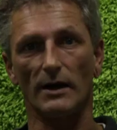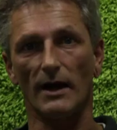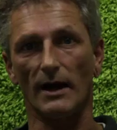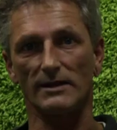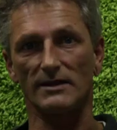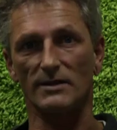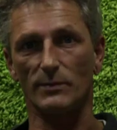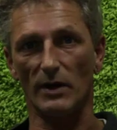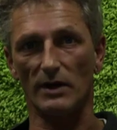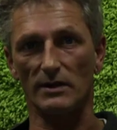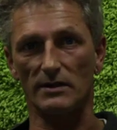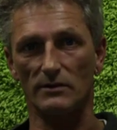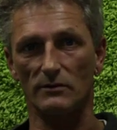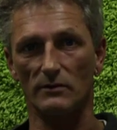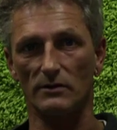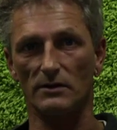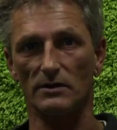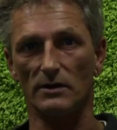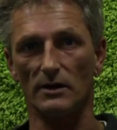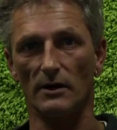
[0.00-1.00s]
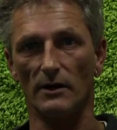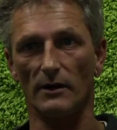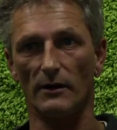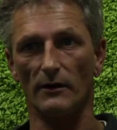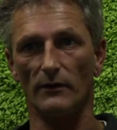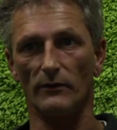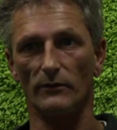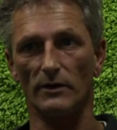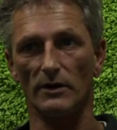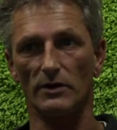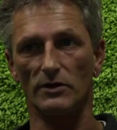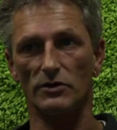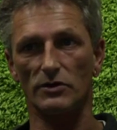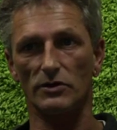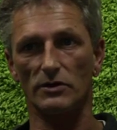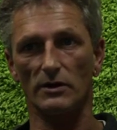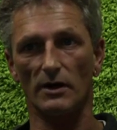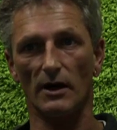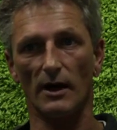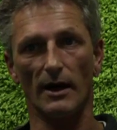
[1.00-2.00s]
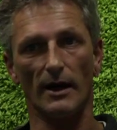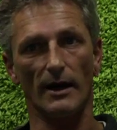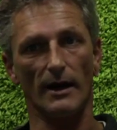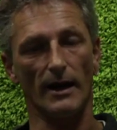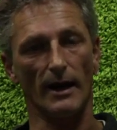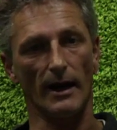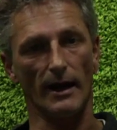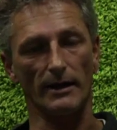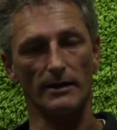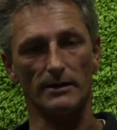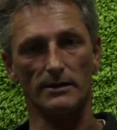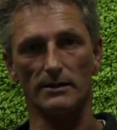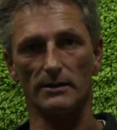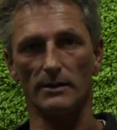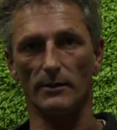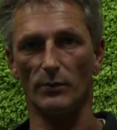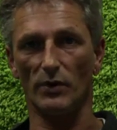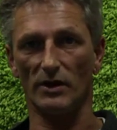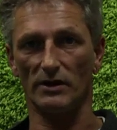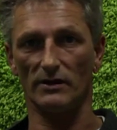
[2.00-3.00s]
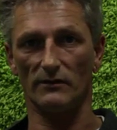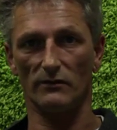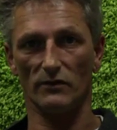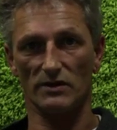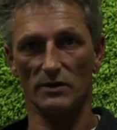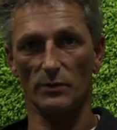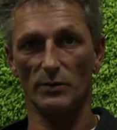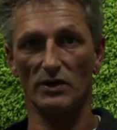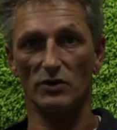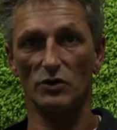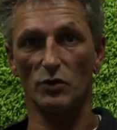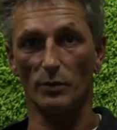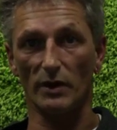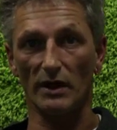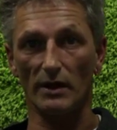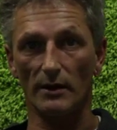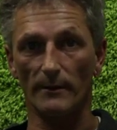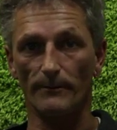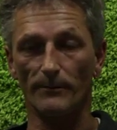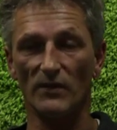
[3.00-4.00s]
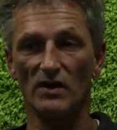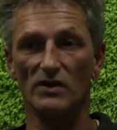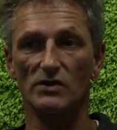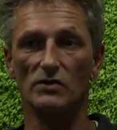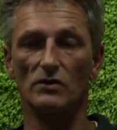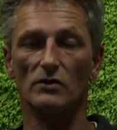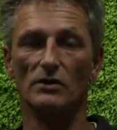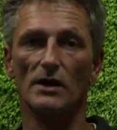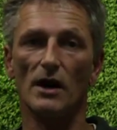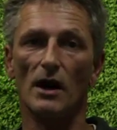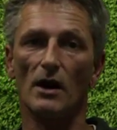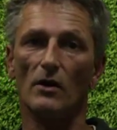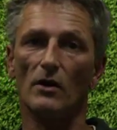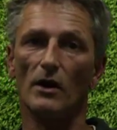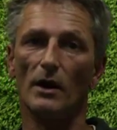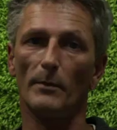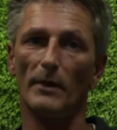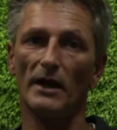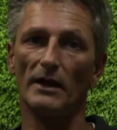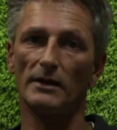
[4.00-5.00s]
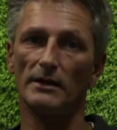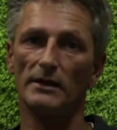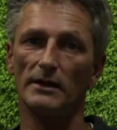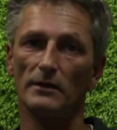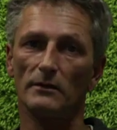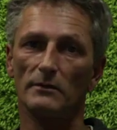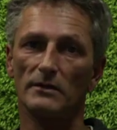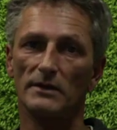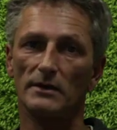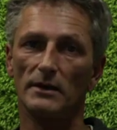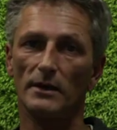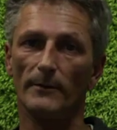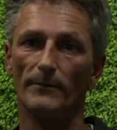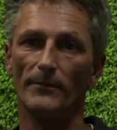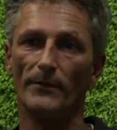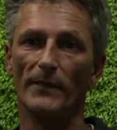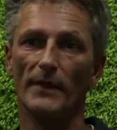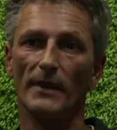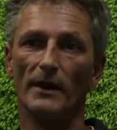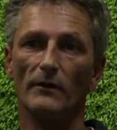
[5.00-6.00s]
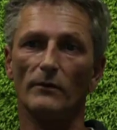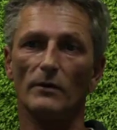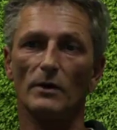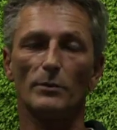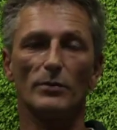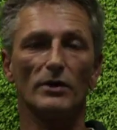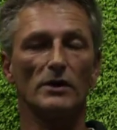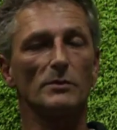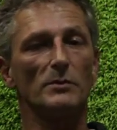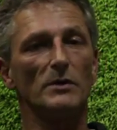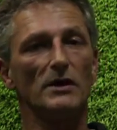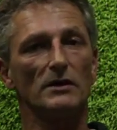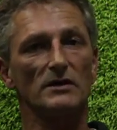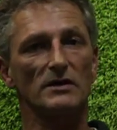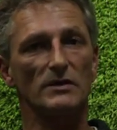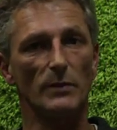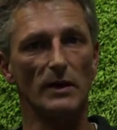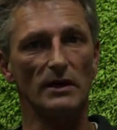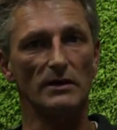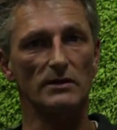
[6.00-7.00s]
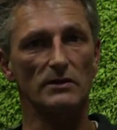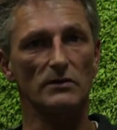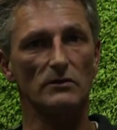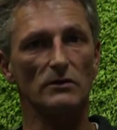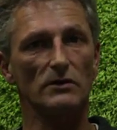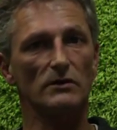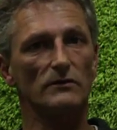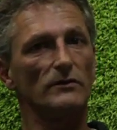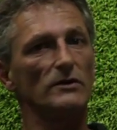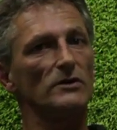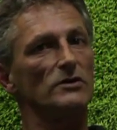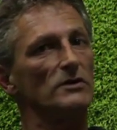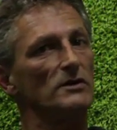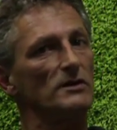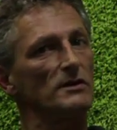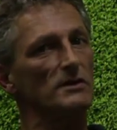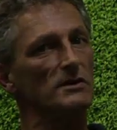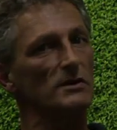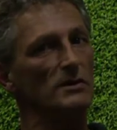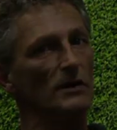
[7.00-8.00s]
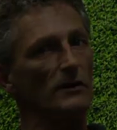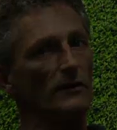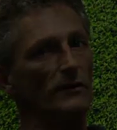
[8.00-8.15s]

nice spacesuit which I liked, but it was a bit too big. So now I made a deal with them. They will build me a spacesuit which is